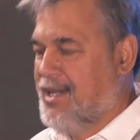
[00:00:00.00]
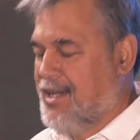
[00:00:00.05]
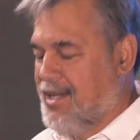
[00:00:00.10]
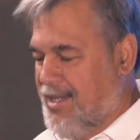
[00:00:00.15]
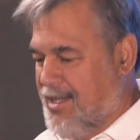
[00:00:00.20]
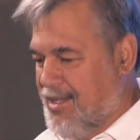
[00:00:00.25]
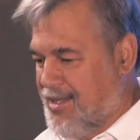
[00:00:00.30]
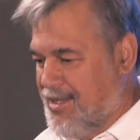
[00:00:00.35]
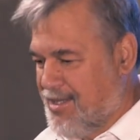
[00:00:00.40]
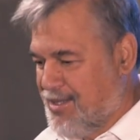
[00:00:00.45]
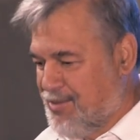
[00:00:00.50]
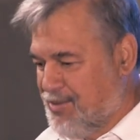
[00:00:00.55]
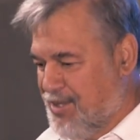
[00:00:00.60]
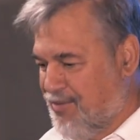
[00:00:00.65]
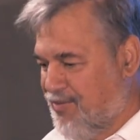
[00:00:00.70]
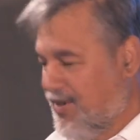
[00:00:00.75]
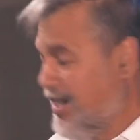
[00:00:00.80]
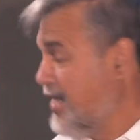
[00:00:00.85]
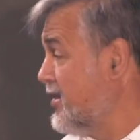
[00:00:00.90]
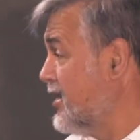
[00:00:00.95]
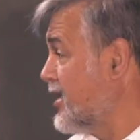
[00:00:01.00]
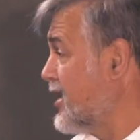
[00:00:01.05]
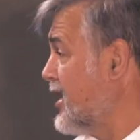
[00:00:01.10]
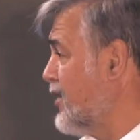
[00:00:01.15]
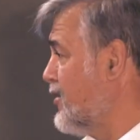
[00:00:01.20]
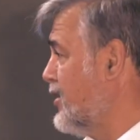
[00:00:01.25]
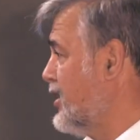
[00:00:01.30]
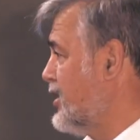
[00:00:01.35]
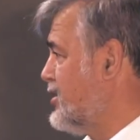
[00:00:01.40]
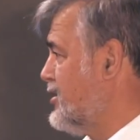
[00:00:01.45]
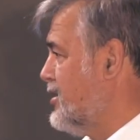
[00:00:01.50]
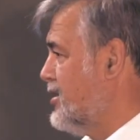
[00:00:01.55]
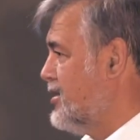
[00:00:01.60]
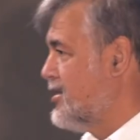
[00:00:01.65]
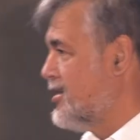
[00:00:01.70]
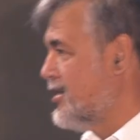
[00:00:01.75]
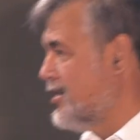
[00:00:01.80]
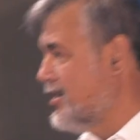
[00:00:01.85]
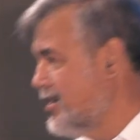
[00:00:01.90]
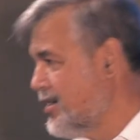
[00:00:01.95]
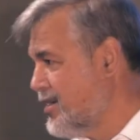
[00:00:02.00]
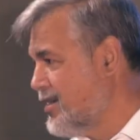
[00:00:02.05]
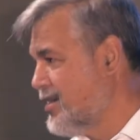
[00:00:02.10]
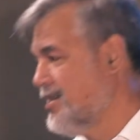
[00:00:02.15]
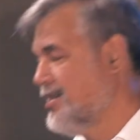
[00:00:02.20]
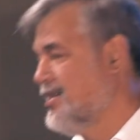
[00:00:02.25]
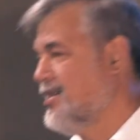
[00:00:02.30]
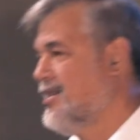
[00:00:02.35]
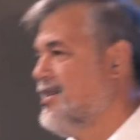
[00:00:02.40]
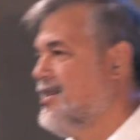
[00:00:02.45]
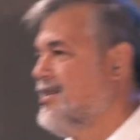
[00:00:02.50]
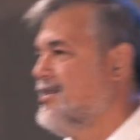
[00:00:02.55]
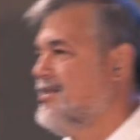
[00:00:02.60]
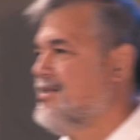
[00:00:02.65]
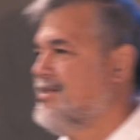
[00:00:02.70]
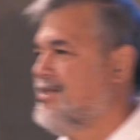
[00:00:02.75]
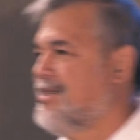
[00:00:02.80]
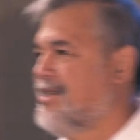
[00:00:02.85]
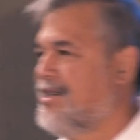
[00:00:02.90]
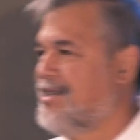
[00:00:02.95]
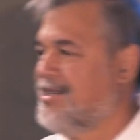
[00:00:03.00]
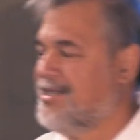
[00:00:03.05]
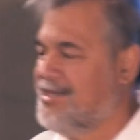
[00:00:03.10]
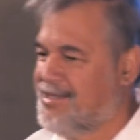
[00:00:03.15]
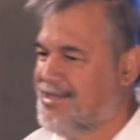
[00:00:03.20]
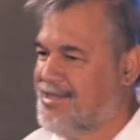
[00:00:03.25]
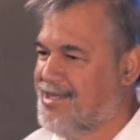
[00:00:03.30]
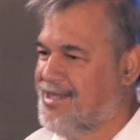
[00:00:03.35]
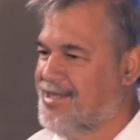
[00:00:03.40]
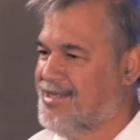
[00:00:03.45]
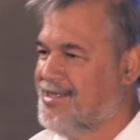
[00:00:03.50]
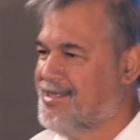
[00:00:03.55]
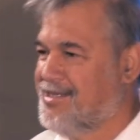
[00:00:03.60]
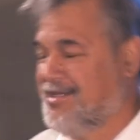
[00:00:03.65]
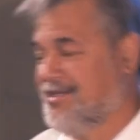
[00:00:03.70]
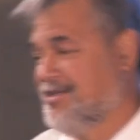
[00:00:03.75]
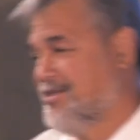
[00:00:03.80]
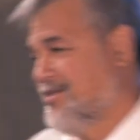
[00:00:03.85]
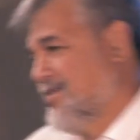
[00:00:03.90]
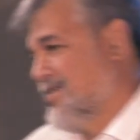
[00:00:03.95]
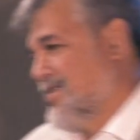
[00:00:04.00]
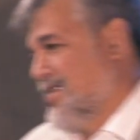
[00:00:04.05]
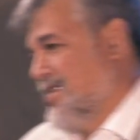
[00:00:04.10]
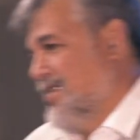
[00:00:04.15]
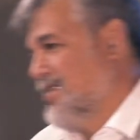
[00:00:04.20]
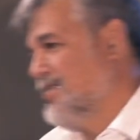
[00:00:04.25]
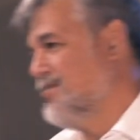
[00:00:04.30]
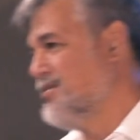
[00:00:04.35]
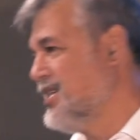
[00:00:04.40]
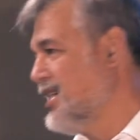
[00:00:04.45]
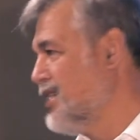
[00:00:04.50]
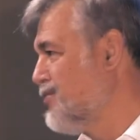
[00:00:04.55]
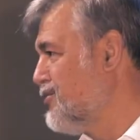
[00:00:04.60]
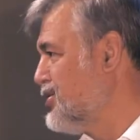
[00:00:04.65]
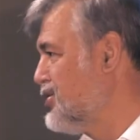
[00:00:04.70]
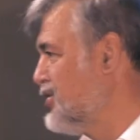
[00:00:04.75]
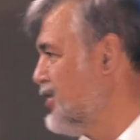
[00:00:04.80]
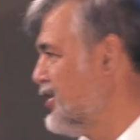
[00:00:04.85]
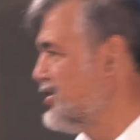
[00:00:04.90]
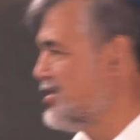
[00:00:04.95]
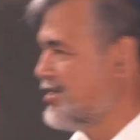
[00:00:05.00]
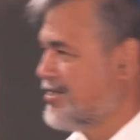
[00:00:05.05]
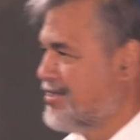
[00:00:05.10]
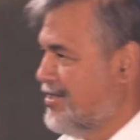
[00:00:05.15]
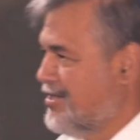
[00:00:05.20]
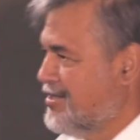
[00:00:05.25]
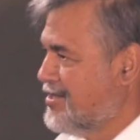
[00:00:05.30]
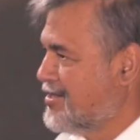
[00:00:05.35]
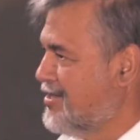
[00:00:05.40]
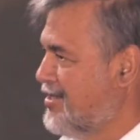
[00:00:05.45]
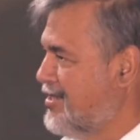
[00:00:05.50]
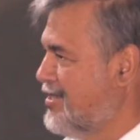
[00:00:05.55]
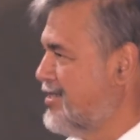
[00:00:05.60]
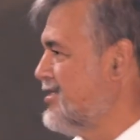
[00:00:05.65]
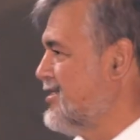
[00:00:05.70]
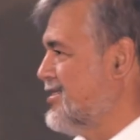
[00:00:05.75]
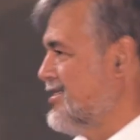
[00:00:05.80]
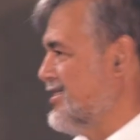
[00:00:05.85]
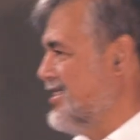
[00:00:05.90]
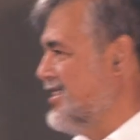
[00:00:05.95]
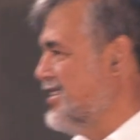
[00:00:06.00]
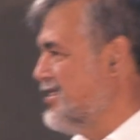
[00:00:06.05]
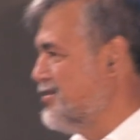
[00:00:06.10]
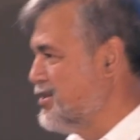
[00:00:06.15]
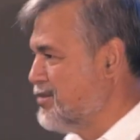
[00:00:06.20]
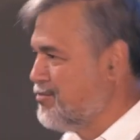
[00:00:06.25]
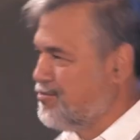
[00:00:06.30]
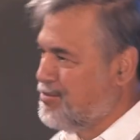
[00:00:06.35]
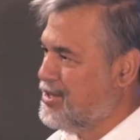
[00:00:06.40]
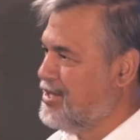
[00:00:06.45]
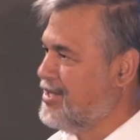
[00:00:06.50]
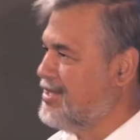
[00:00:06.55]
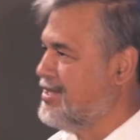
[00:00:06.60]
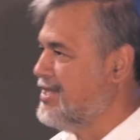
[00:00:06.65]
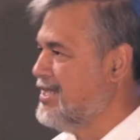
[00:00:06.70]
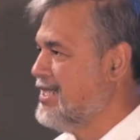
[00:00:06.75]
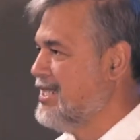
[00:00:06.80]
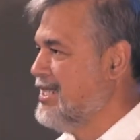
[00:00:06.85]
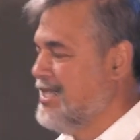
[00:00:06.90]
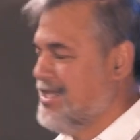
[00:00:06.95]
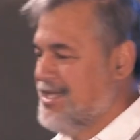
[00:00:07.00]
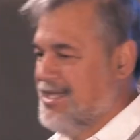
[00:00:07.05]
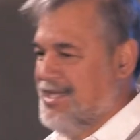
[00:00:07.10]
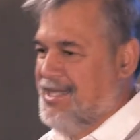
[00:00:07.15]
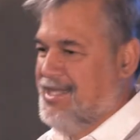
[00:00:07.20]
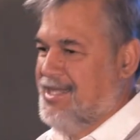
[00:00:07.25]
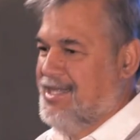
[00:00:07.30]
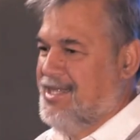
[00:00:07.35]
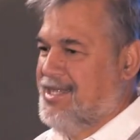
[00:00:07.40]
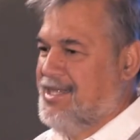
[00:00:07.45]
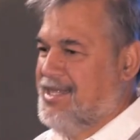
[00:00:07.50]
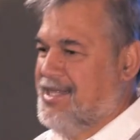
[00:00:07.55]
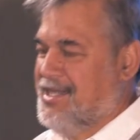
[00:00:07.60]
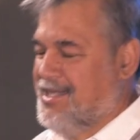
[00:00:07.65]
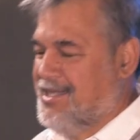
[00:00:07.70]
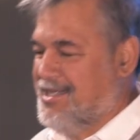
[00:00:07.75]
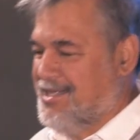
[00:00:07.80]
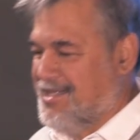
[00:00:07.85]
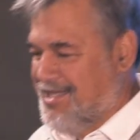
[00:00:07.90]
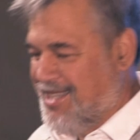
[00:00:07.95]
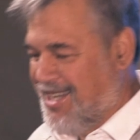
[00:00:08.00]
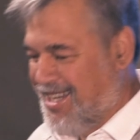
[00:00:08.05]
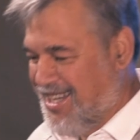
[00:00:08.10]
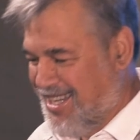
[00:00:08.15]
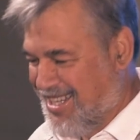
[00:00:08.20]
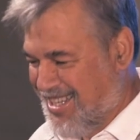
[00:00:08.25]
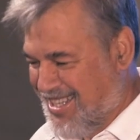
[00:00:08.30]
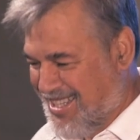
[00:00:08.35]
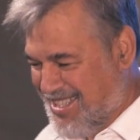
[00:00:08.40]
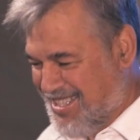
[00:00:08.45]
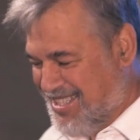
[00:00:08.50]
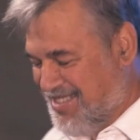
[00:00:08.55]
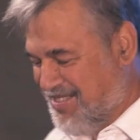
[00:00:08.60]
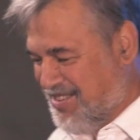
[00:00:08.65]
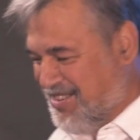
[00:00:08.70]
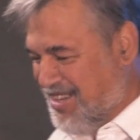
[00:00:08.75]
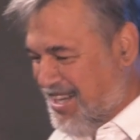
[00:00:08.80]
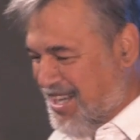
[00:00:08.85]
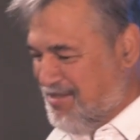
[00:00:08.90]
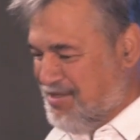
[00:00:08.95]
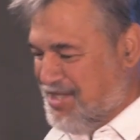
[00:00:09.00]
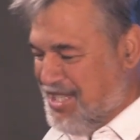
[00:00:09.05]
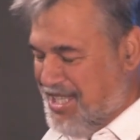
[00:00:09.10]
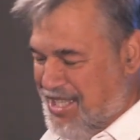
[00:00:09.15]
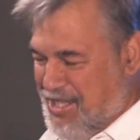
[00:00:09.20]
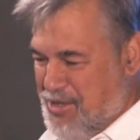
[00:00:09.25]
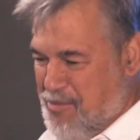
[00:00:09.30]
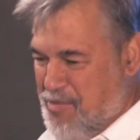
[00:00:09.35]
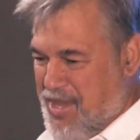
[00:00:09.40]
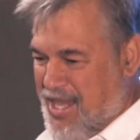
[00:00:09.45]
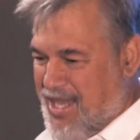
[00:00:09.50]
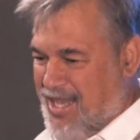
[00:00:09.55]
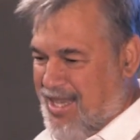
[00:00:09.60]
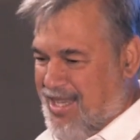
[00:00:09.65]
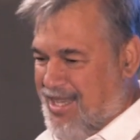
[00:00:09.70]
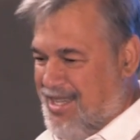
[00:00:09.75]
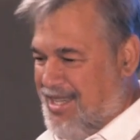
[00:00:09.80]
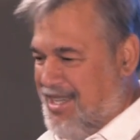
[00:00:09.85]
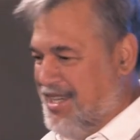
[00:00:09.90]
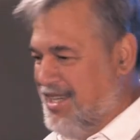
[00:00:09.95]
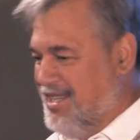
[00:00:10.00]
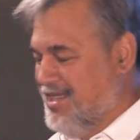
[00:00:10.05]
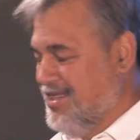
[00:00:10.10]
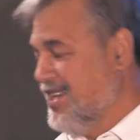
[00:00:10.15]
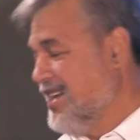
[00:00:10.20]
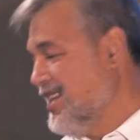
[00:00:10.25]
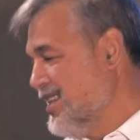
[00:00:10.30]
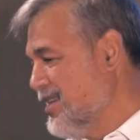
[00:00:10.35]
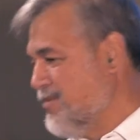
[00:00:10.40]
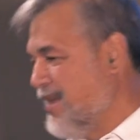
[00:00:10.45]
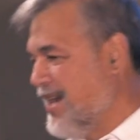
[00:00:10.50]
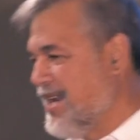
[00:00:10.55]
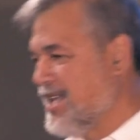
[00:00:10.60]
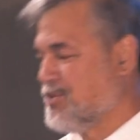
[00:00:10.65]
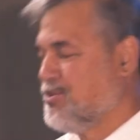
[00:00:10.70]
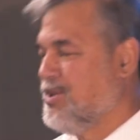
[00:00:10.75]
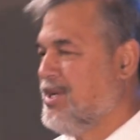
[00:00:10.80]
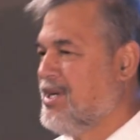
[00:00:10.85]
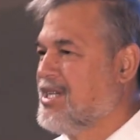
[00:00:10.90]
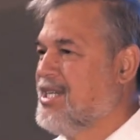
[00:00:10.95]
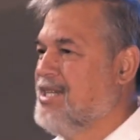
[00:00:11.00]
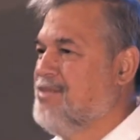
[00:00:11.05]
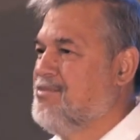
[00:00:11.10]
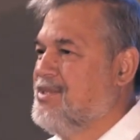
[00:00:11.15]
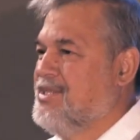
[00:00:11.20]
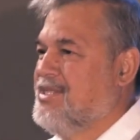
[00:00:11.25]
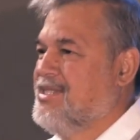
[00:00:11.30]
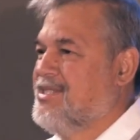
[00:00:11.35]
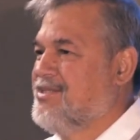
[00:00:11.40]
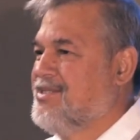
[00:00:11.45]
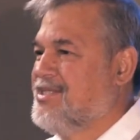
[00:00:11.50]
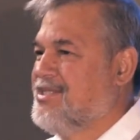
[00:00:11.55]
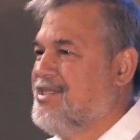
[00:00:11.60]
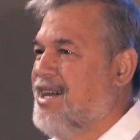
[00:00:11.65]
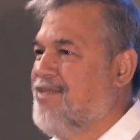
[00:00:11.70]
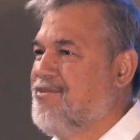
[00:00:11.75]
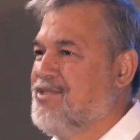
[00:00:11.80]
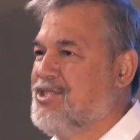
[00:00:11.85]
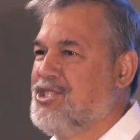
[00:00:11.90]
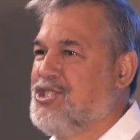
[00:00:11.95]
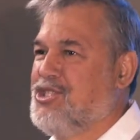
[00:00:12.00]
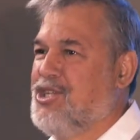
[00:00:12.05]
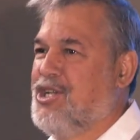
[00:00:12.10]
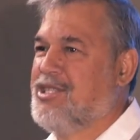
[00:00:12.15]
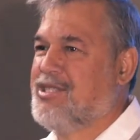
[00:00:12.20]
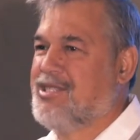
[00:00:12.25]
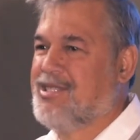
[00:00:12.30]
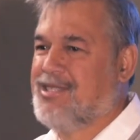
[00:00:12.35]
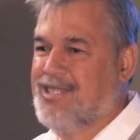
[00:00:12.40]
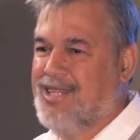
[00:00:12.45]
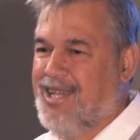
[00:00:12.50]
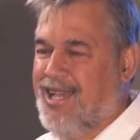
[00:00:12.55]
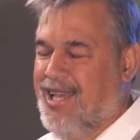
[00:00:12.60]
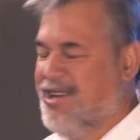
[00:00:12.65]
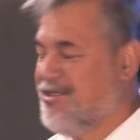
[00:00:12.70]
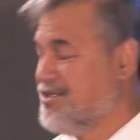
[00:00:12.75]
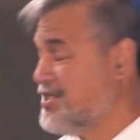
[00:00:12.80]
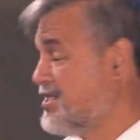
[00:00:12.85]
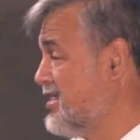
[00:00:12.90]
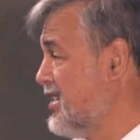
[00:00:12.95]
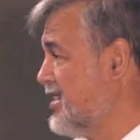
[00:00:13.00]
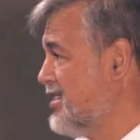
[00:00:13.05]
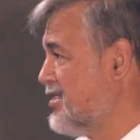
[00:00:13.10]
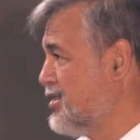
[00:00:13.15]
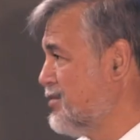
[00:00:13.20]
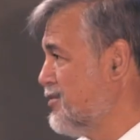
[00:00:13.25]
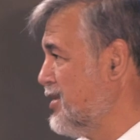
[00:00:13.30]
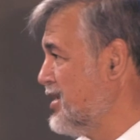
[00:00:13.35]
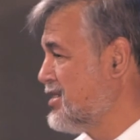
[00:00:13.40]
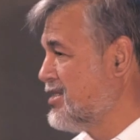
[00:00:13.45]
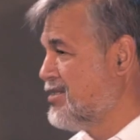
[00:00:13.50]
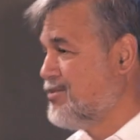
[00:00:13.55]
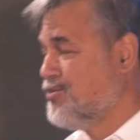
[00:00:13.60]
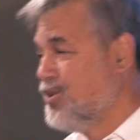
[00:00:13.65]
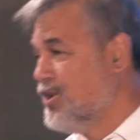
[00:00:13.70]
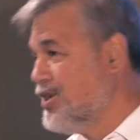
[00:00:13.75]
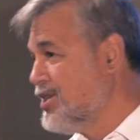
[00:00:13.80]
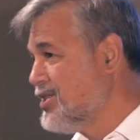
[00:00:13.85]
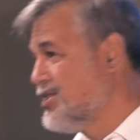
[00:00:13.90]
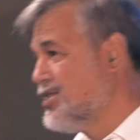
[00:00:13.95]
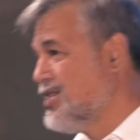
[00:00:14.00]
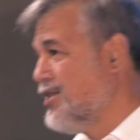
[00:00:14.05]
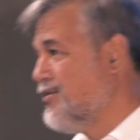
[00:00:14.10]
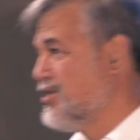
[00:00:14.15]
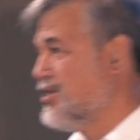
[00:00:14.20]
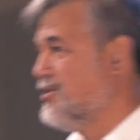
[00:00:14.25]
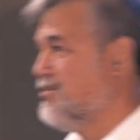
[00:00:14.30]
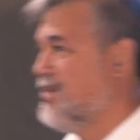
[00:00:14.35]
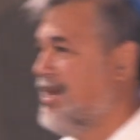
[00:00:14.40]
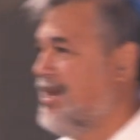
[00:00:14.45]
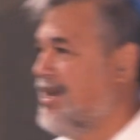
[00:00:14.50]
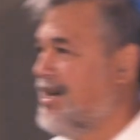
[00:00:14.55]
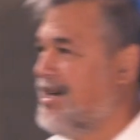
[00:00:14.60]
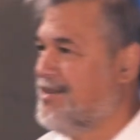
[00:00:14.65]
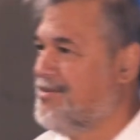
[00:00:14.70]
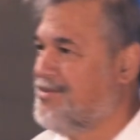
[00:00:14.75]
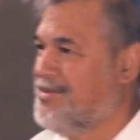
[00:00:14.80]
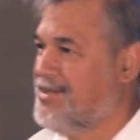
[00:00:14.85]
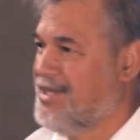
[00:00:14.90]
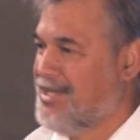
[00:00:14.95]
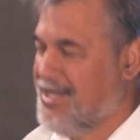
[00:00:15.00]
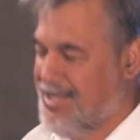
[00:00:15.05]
and we find the Catholic Church. And so, what the hell, we're here for church, God's God, we'll pull it. And we arrived there, and they made us welcome. We arrived in this church, and it was the most worst service of my life.